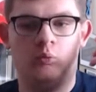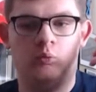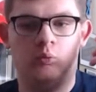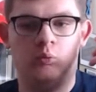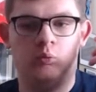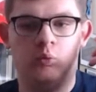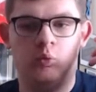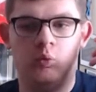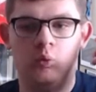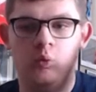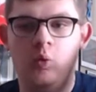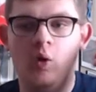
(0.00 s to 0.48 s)

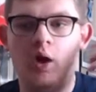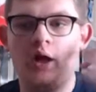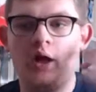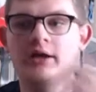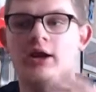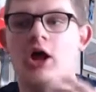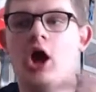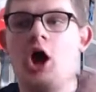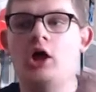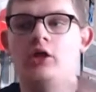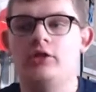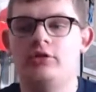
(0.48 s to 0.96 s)
what
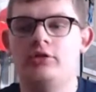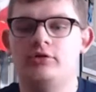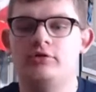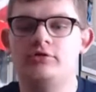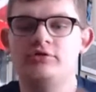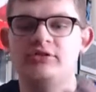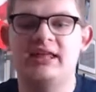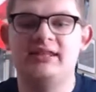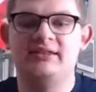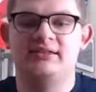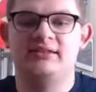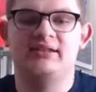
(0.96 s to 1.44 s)
other
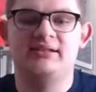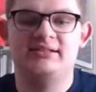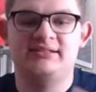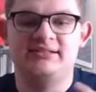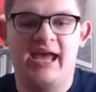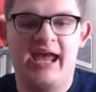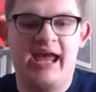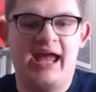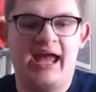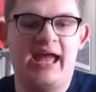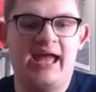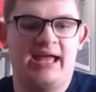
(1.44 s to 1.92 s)
than the
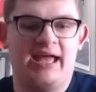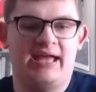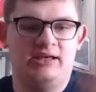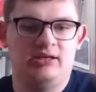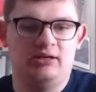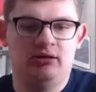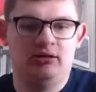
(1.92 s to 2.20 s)
tag